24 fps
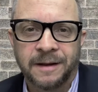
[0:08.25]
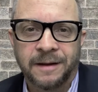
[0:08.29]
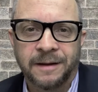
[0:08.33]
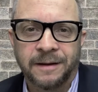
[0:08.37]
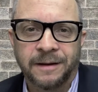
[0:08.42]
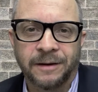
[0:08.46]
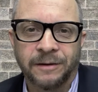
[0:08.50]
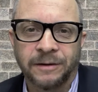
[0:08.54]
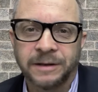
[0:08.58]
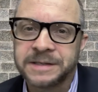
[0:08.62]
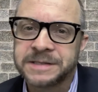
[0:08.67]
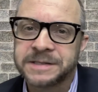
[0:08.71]
You
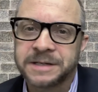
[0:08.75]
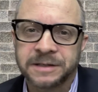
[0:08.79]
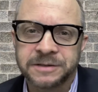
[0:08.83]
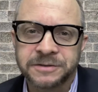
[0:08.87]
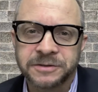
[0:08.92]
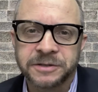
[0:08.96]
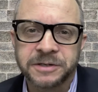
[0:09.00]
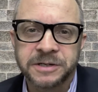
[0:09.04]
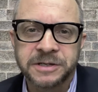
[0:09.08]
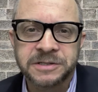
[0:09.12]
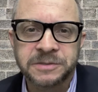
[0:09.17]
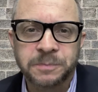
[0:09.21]
know, listings are
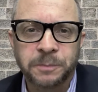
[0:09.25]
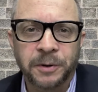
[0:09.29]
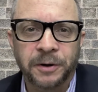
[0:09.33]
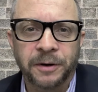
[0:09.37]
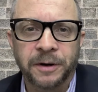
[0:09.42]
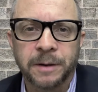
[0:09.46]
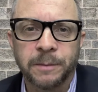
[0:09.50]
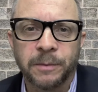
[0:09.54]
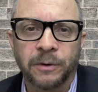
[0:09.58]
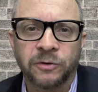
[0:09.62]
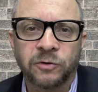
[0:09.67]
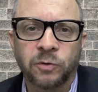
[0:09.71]

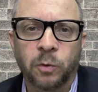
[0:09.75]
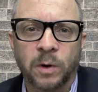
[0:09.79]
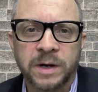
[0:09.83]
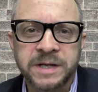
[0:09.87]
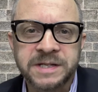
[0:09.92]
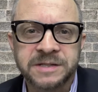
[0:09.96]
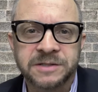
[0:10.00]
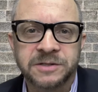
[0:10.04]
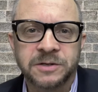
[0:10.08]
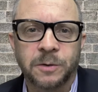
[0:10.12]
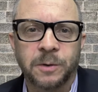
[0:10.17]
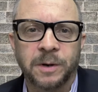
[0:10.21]
disappearing about
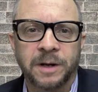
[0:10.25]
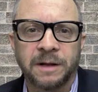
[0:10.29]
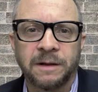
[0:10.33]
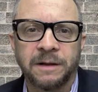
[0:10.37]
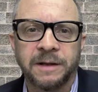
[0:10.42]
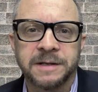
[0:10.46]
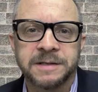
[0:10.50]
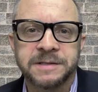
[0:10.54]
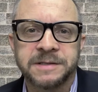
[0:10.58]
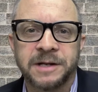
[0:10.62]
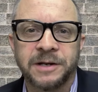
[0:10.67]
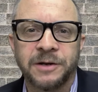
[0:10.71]
twice as quickly
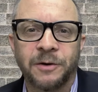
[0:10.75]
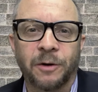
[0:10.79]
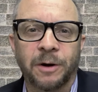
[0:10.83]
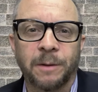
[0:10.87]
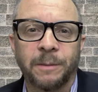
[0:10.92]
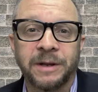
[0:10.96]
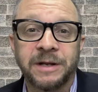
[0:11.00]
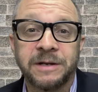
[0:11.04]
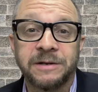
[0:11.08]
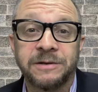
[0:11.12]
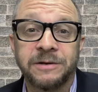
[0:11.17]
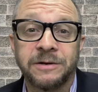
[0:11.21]
as they
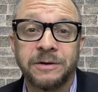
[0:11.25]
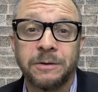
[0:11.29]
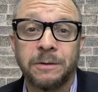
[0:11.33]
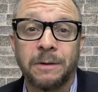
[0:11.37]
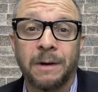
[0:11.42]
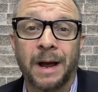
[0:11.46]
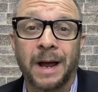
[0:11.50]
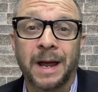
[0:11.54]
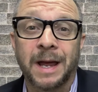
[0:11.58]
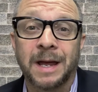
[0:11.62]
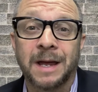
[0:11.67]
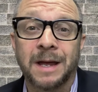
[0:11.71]
normally do,
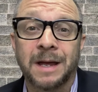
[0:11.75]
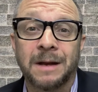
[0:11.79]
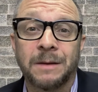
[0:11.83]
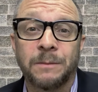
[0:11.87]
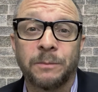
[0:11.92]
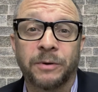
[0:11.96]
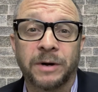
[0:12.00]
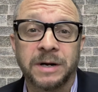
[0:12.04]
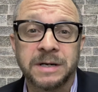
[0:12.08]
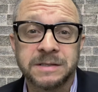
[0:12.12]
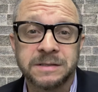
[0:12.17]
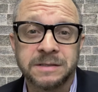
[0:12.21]
and
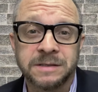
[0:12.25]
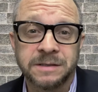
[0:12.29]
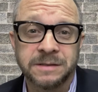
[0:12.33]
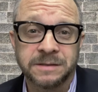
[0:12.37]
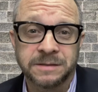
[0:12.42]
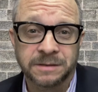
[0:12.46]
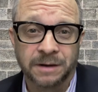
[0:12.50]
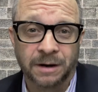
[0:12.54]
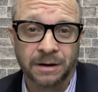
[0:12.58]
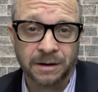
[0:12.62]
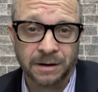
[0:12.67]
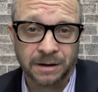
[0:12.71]

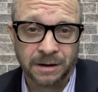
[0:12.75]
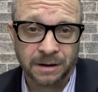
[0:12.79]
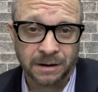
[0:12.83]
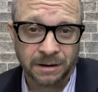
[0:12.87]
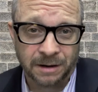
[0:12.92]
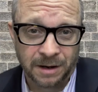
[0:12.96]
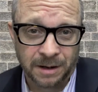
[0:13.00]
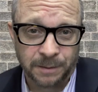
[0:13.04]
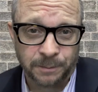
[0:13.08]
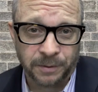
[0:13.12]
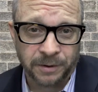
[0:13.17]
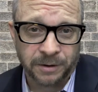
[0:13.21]
prices are
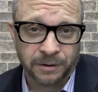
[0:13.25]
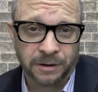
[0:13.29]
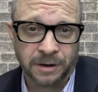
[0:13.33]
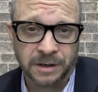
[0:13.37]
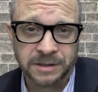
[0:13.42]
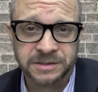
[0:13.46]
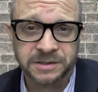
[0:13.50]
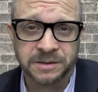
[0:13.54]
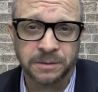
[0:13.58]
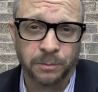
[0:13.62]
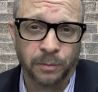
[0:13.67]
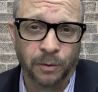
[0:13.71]
up
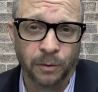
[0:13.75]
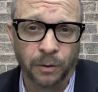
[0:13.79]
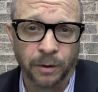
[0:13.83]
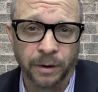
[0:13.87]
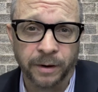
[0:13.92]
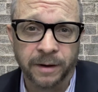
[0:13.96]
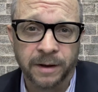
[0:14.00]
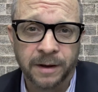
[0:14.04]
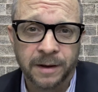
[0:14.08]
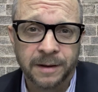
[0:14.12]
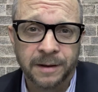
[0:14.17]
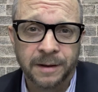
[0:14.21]
across the
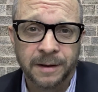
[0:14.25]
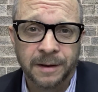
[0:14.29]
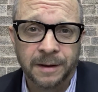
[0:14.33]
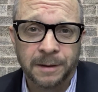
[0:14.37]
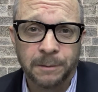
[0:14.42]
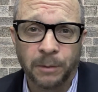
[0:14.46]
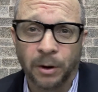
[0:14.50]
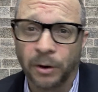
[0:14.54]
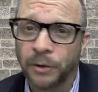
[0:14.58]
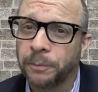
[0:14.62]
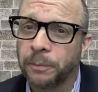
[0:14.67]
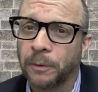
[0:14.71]
board.
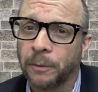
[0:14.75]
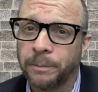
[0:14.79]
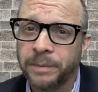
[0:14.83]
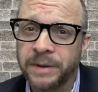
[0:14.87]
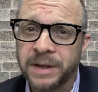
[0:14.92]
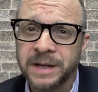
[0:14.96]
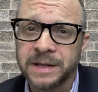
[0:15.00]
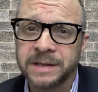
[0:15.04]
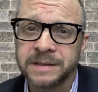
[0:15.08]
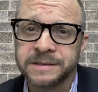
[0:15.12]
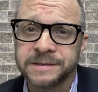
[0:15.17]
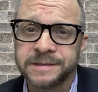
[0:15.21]
Multiple
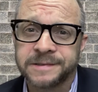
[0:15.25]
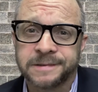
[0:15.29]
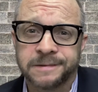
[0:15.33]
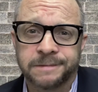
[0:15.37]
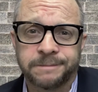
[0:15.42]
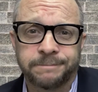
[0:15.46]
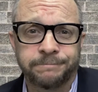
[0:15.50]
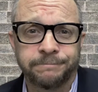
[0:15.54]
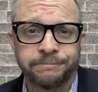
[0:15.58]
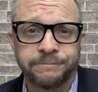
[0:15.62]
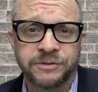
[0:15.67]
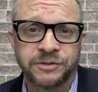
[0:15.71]
bids,
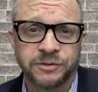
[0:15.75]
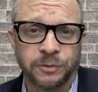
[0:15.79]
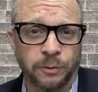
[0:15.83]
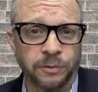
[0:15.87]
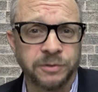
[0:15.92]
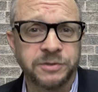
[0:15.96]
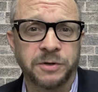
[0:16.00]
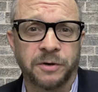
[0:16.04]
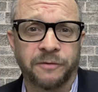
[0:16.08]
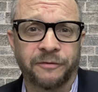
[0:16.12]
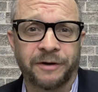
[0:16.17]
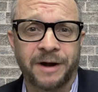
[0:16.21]

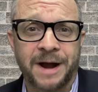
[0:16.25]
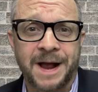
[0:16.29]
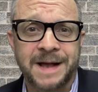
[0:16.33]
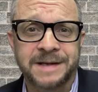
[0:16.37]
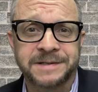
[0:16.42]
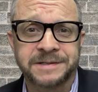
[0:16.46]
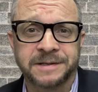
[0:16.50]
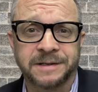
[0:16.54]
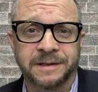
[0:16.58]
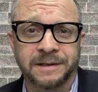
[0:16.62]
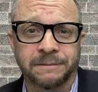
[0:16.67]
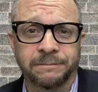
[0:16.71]
solds over
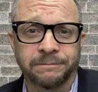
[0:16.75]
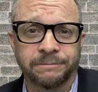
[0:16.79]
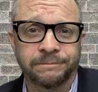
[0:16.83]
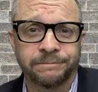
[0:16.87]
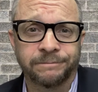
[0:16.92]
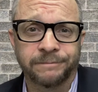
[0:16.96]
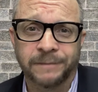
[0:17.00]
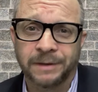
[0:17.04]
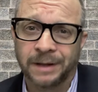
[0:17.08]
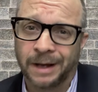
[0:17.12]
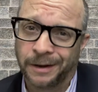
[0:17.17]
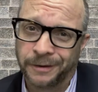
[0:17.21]
asking,
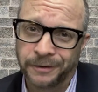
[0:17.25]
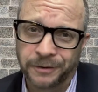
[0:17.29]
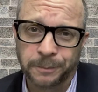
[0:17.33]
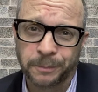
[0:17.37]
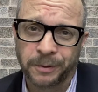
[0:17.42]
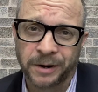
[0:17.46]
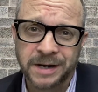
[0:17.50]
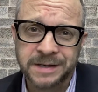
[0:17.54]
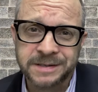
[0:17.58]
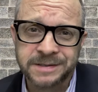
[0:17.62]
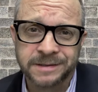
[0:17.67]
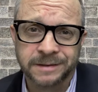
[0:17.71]

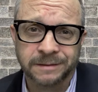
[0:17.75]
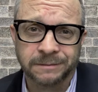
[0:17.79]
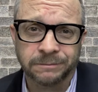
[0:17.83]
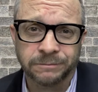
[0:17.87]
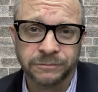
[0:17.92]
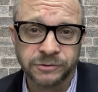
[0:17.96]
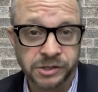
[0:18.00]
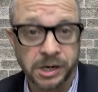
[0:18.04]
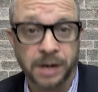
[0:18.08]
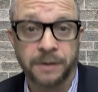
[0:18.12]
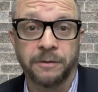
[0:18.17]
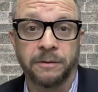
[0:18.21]
underpricing,
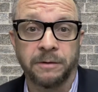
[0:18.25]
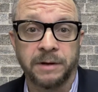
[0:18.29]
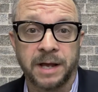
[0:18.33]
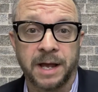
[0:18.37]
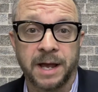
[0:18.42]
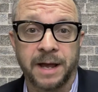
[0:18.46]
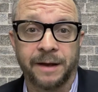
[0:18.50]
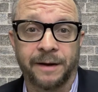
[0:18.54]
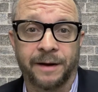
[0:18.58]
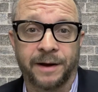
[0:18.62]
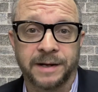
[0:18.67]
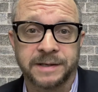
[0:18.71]
general
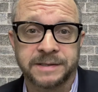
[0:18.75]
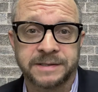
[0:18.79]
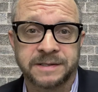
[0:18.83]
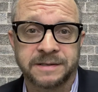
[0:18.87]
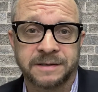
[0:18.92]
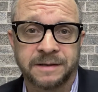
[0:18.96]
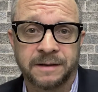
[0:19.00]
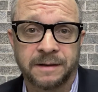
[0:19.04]
chaos.